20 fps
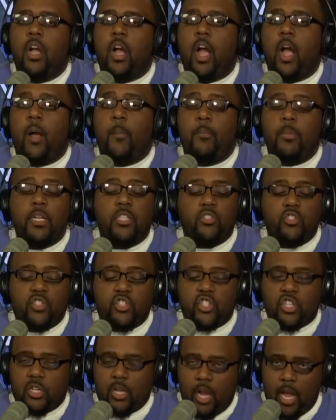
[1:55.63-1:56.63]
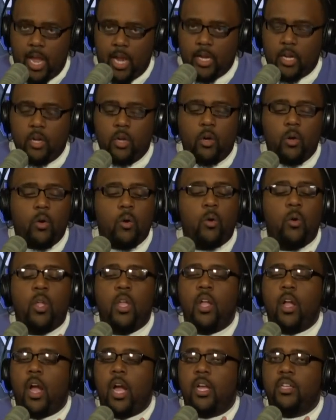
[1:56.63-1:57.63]
uh, but Chicago,
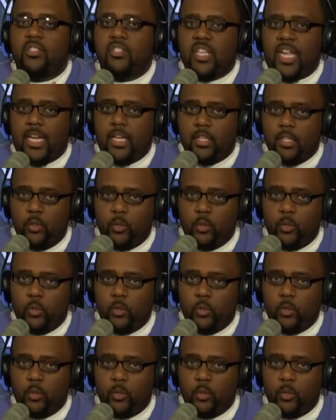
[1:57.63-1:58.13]
uh, St.